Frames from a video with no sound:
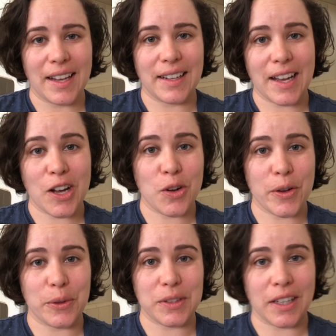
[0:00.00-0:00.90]
And now
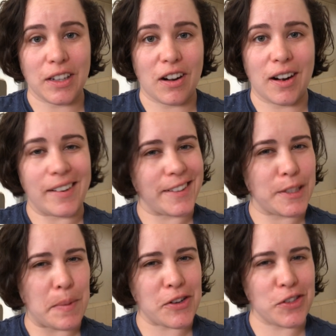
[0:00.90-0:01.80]
goes in our
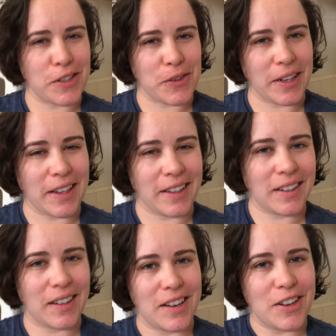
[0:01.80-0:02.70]
special
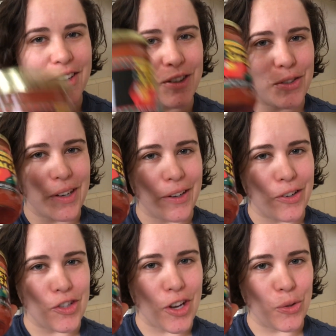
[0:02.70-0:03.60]
ingredient,
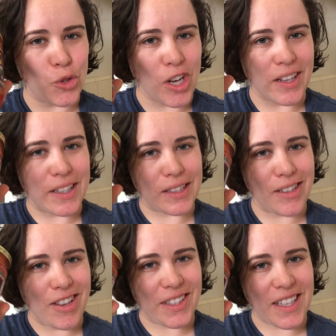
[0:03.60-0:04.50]
Trader Joe's chunky
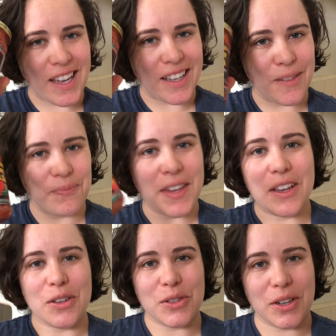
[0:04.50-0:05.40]
salsa.
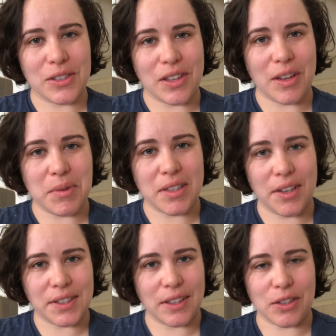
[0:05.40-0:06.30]
So here's the thing with
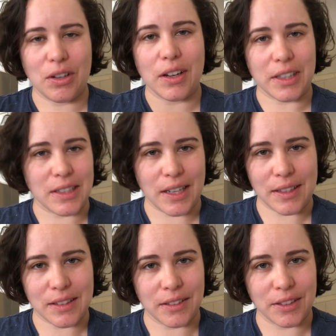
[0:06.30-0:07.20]
salsas, they're all going to
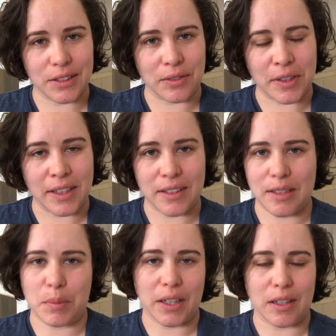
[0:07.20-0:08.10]
taste a little different.
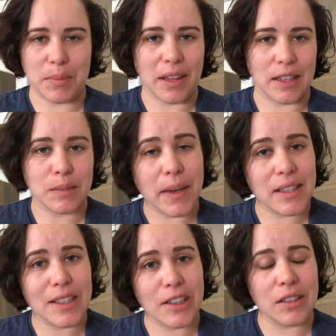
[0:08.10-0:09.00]
Some are going to be like
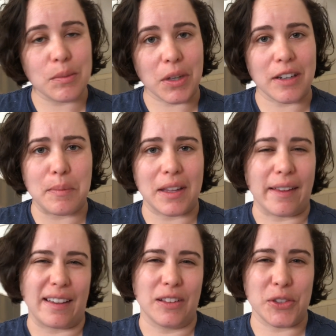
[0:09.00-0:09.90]
spicier, some are going to be
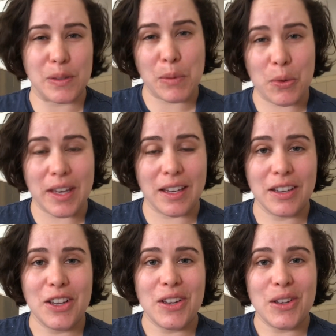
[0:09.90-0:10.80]
like a little
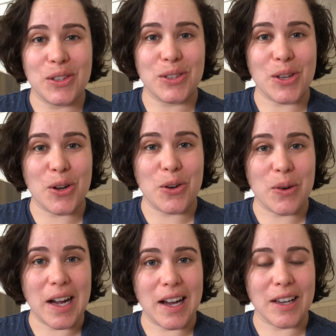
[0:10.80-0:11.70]
smoky.
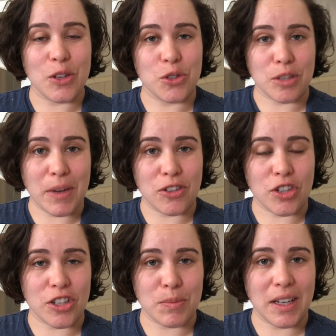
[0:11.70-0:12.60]
So use your best
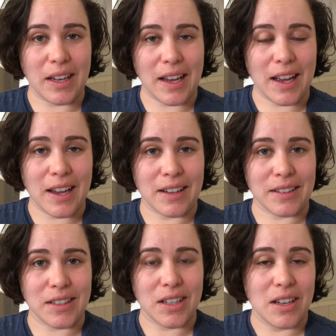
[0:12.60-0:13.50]
judgment,
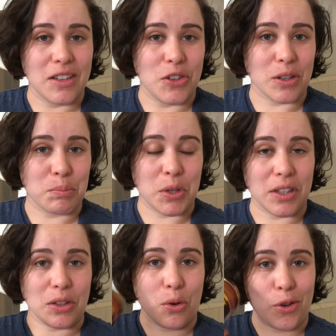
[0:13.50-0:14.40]
and you could
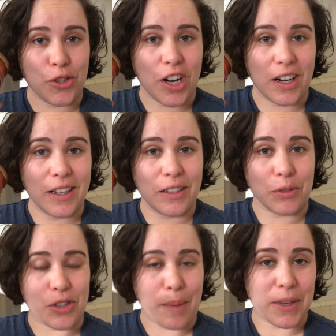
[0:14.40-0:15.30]
put the whole jar in,
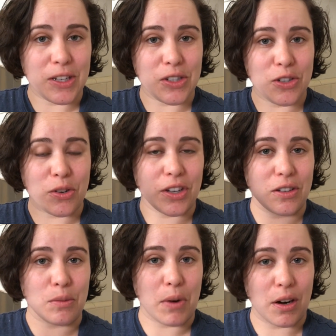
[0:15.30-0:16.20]
which I'm going to do, or you could
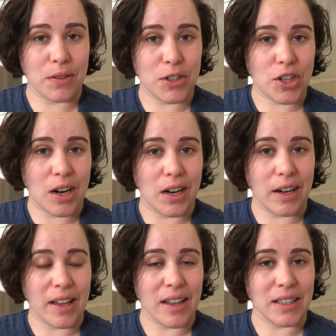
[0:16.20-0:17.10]
do part of the jar
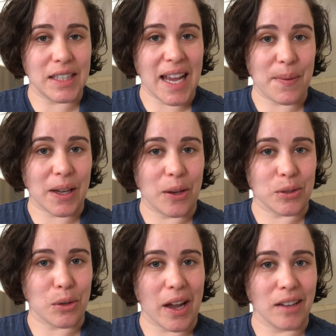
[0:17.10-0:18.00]
and see how it
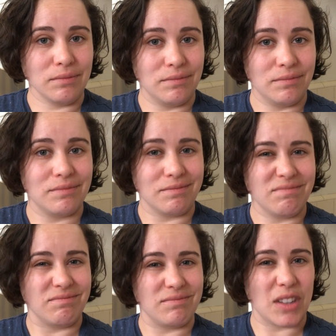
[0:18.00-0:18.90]
goes, okay?
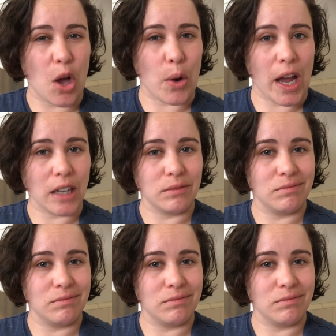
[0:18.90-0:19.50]
Okay.